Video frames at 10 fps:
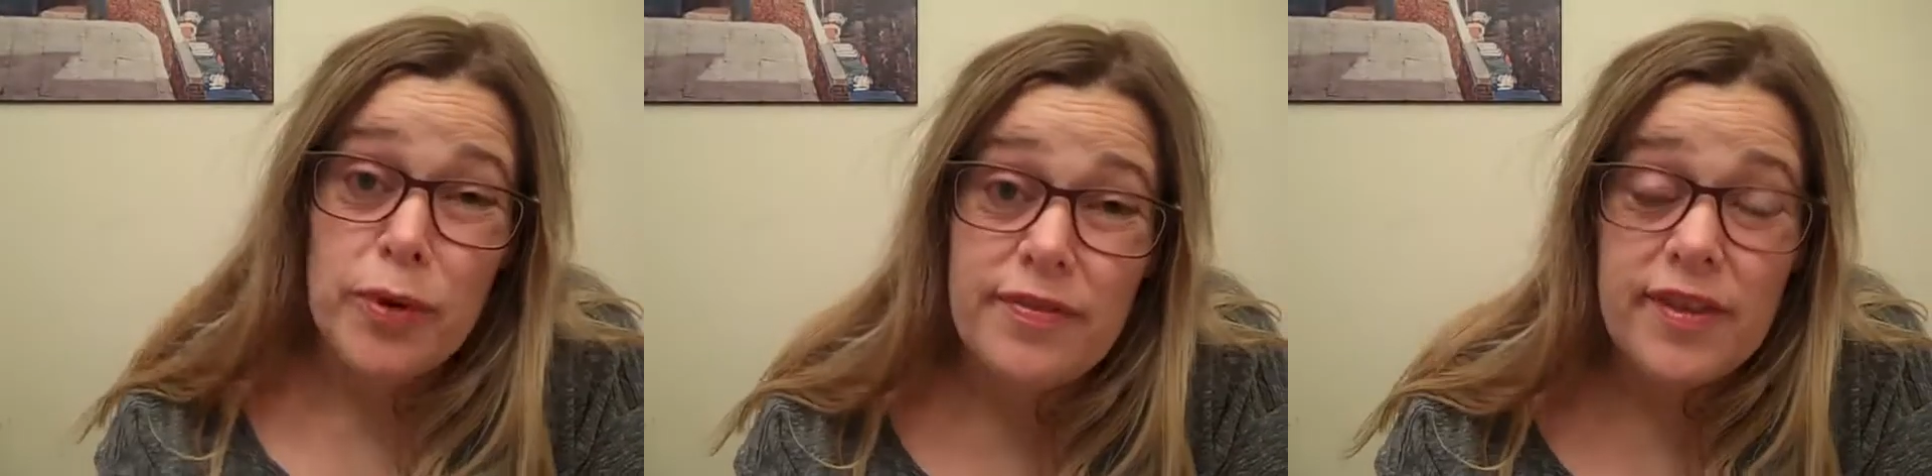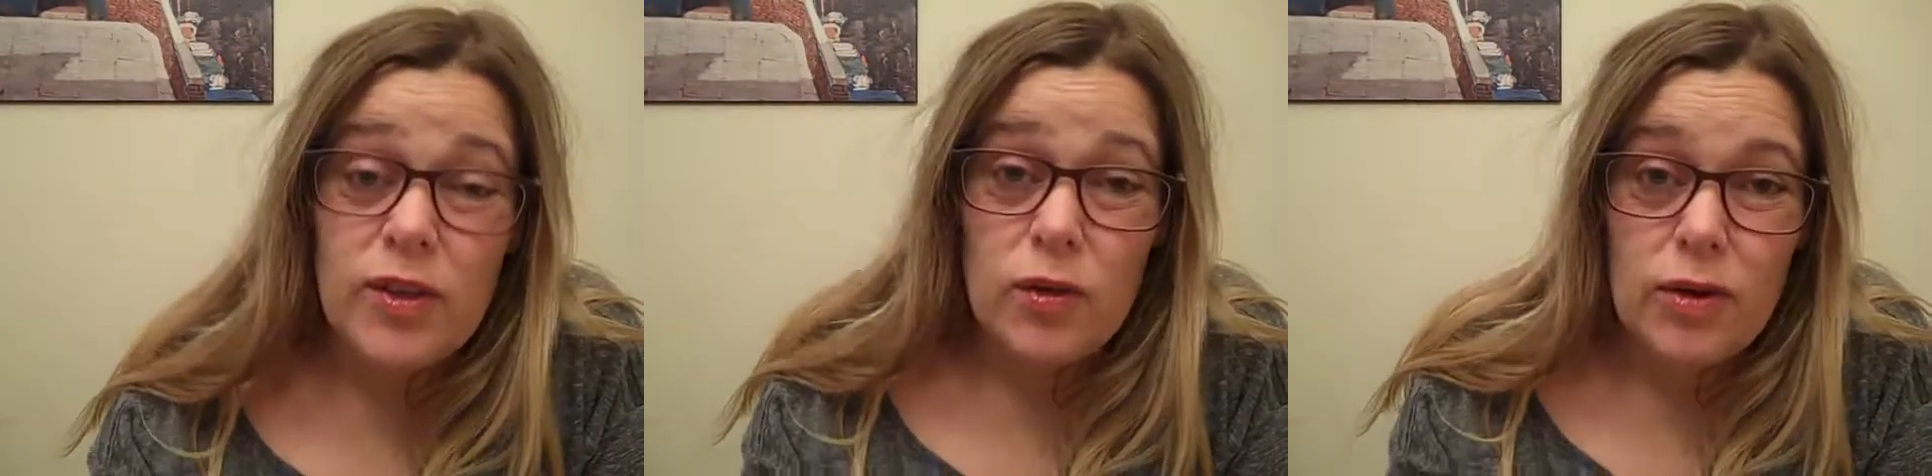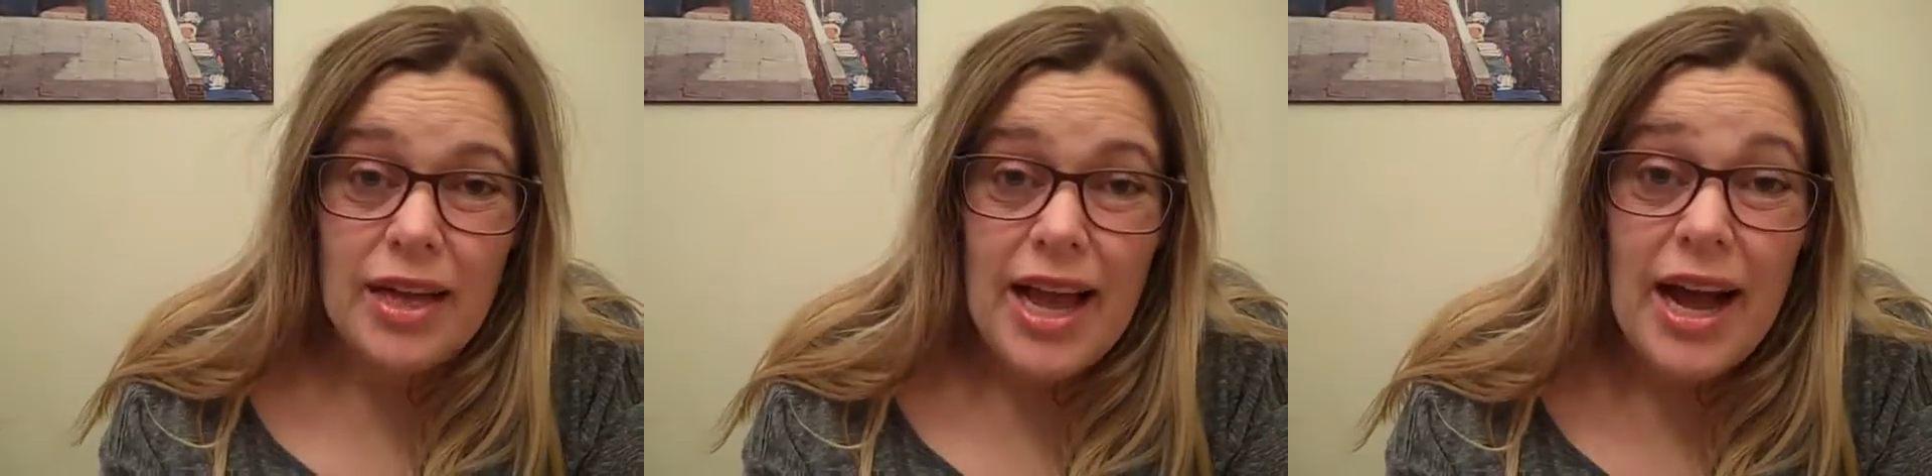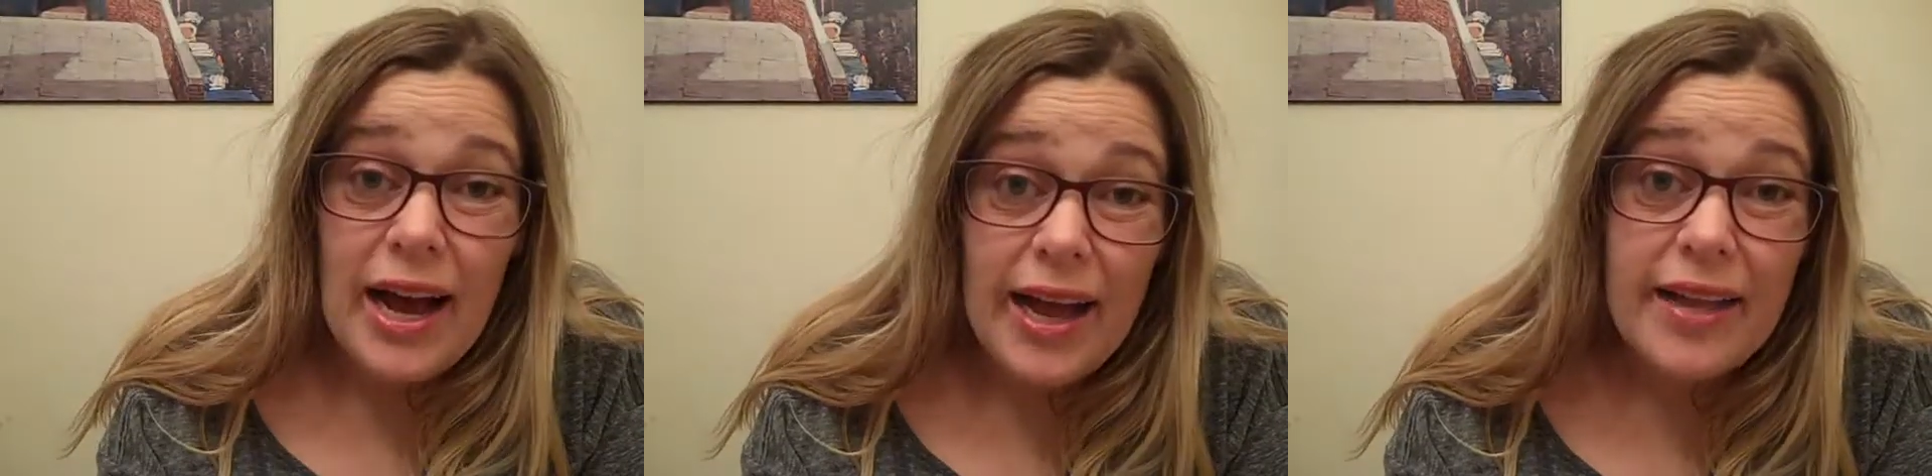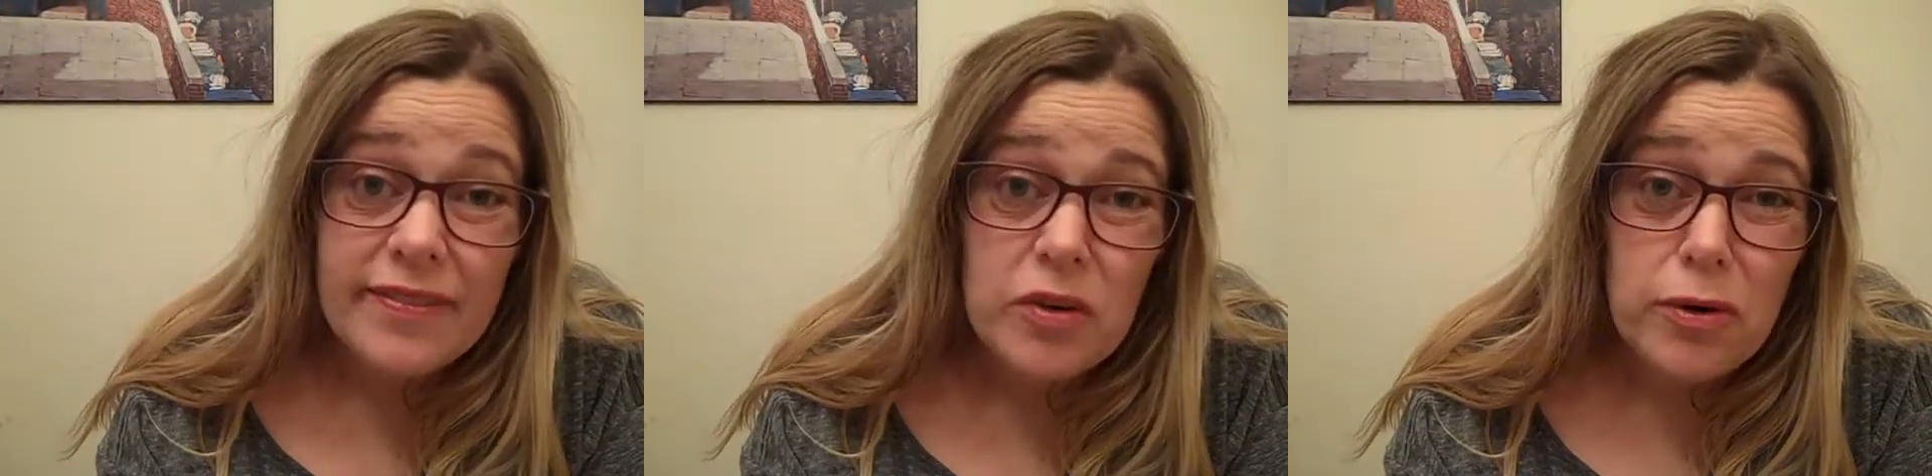review,
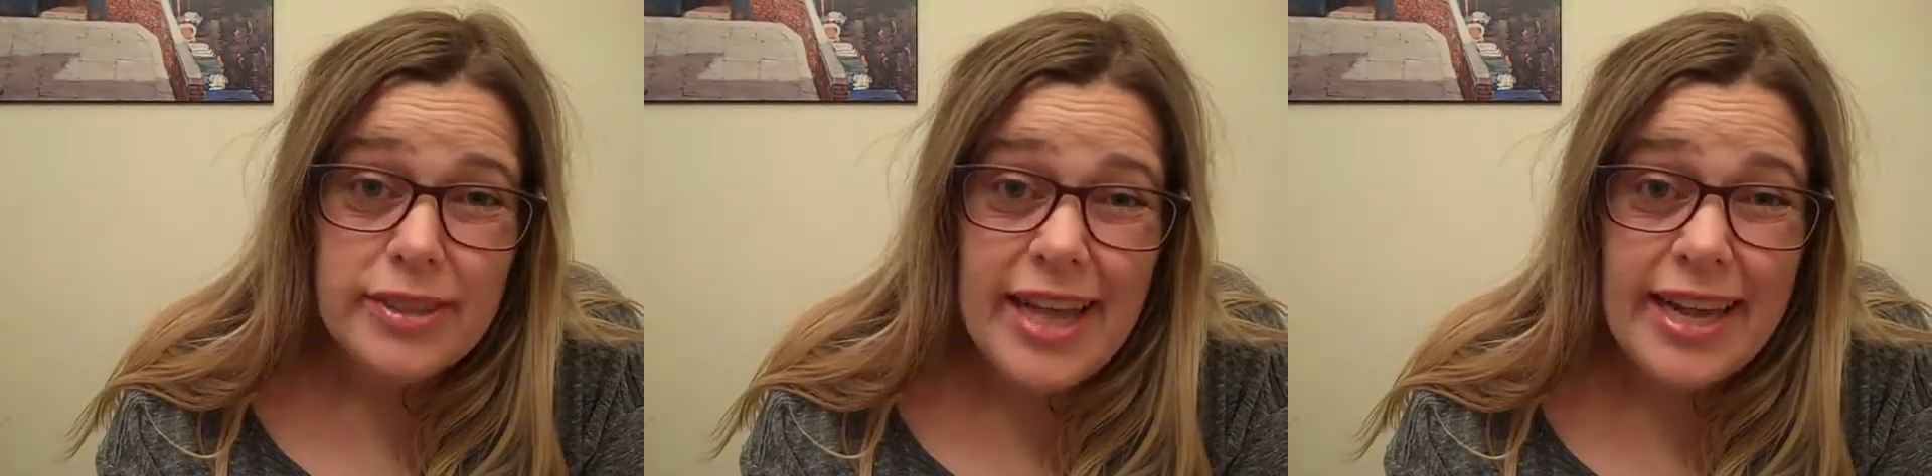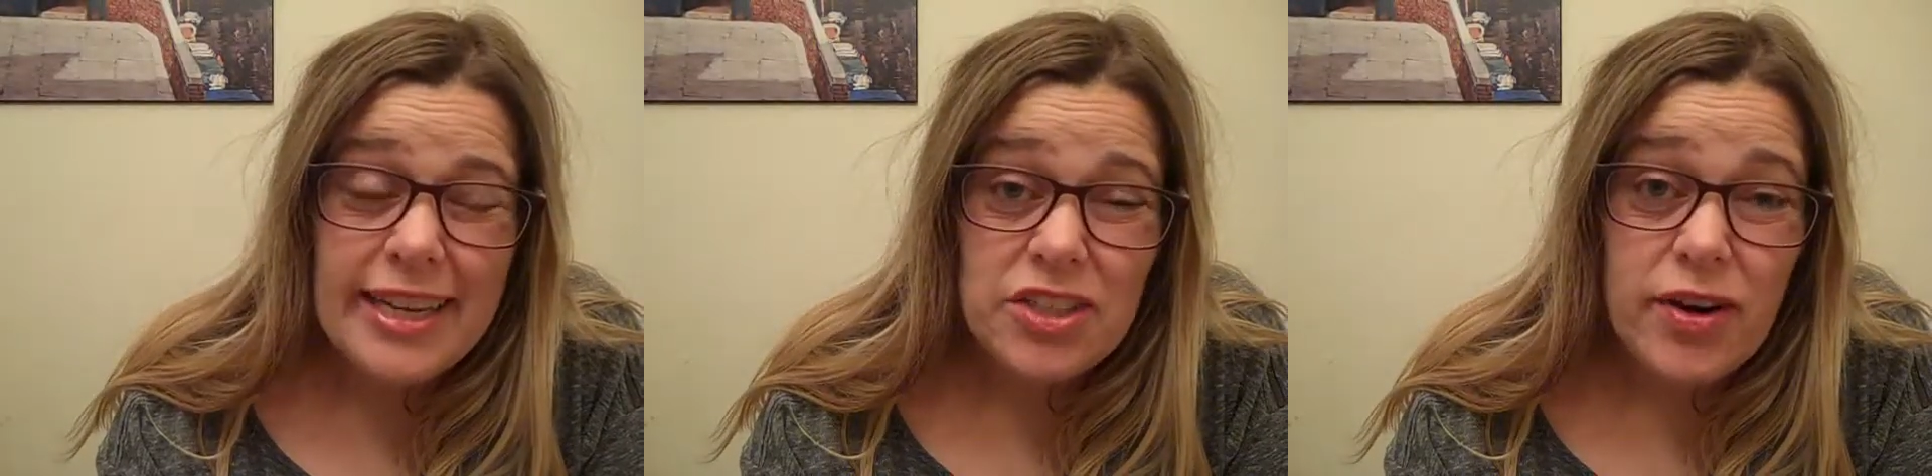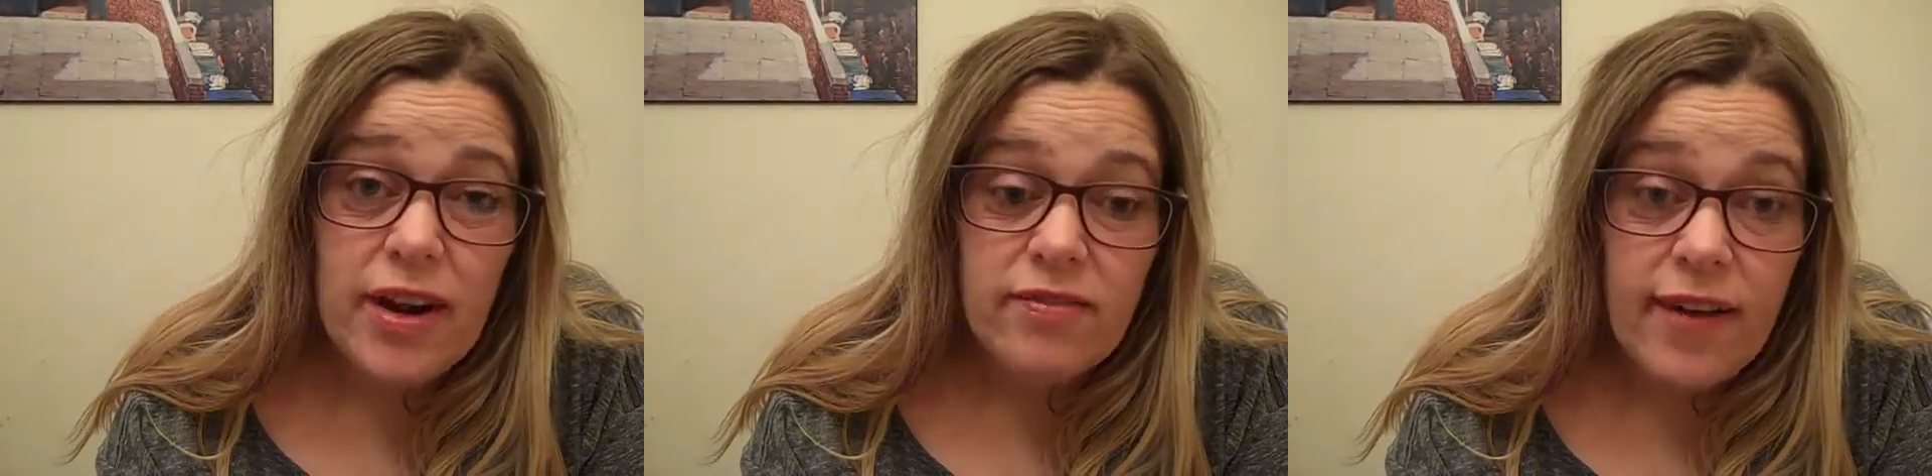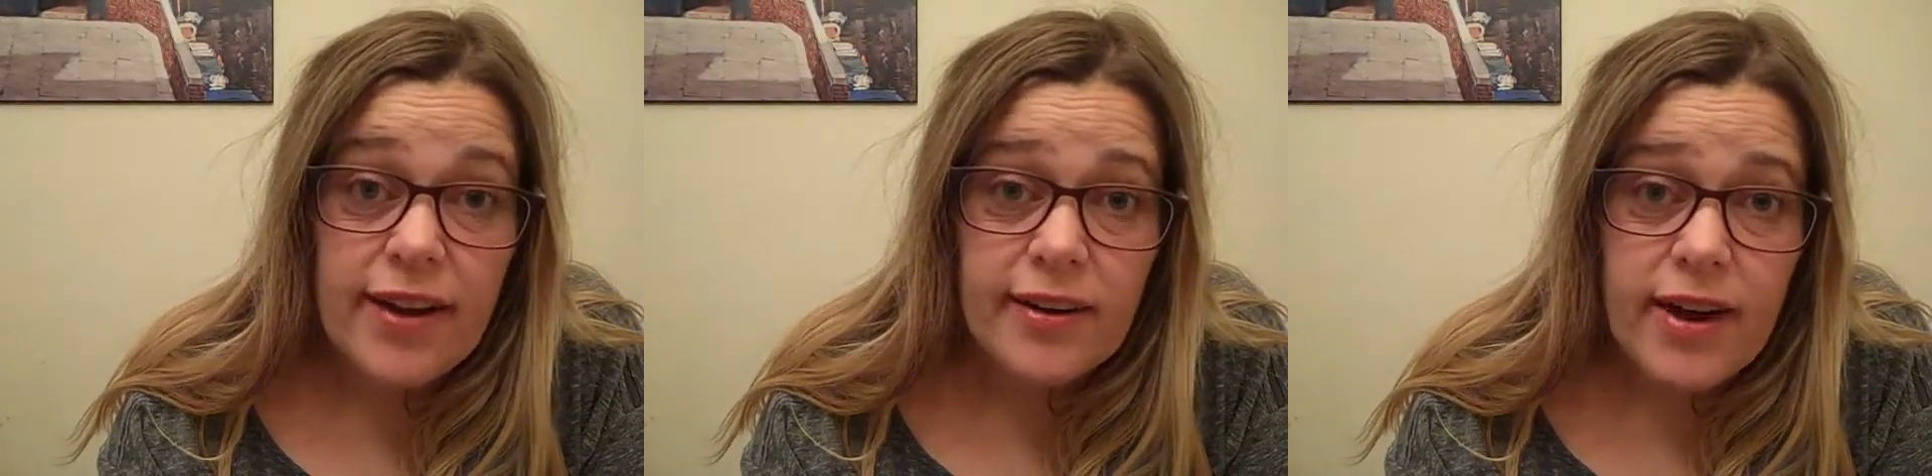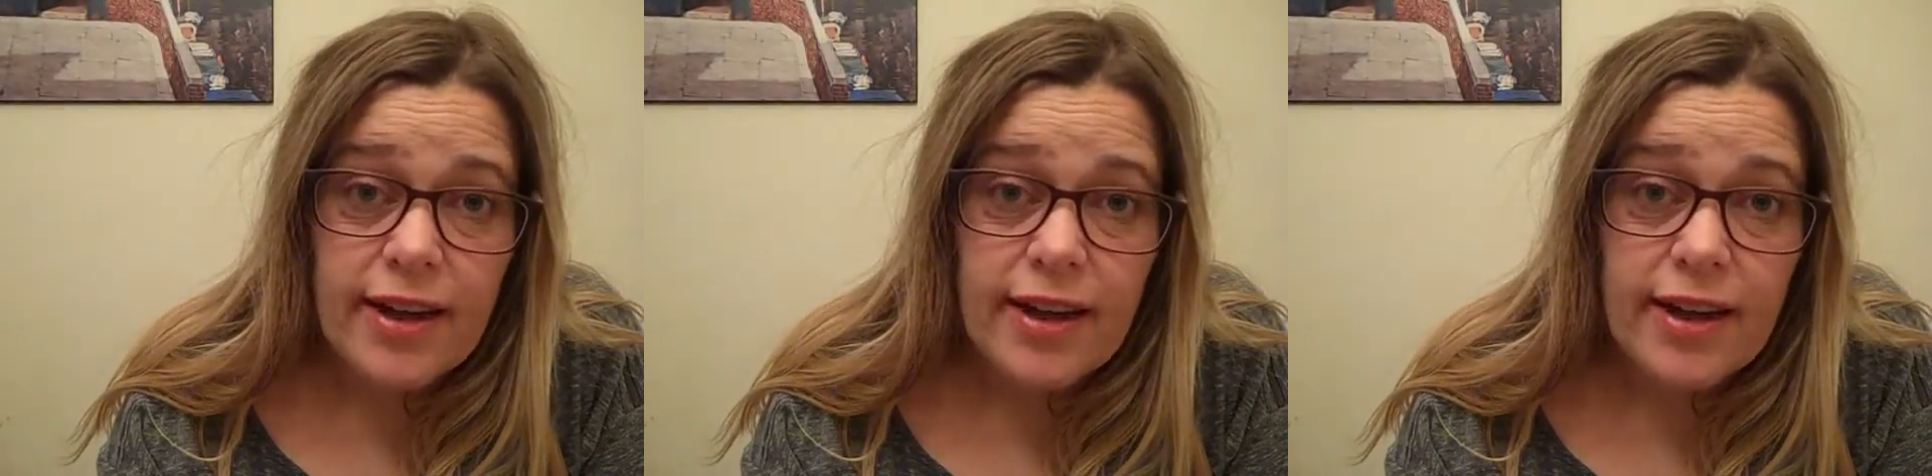I of course had to try Viter